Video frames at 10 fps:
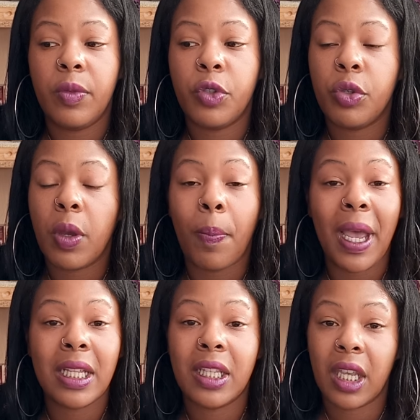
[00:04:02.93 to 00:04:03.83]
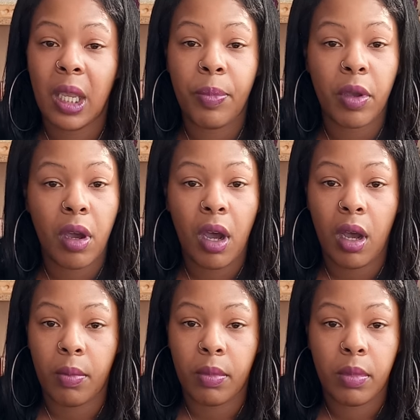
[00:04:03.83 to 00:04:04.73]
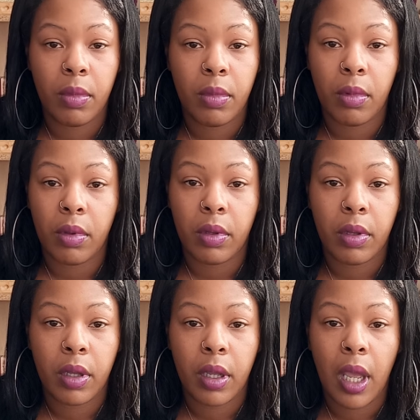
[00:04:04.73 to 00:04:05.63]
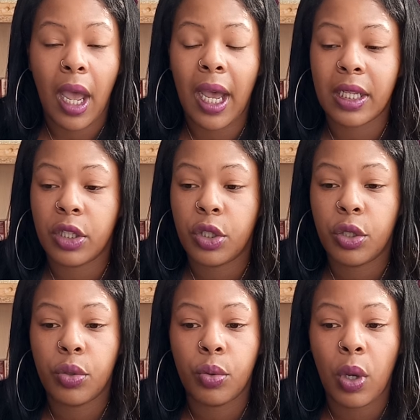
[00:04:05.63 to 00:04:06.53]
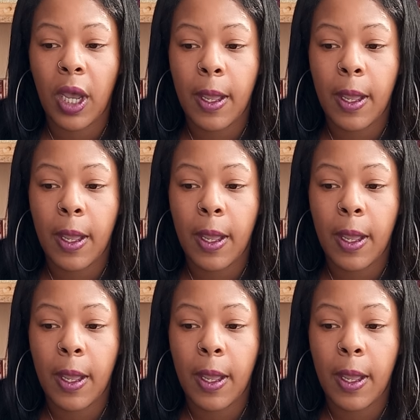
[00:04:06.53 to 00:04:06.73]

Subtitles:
your best to keep your calm and to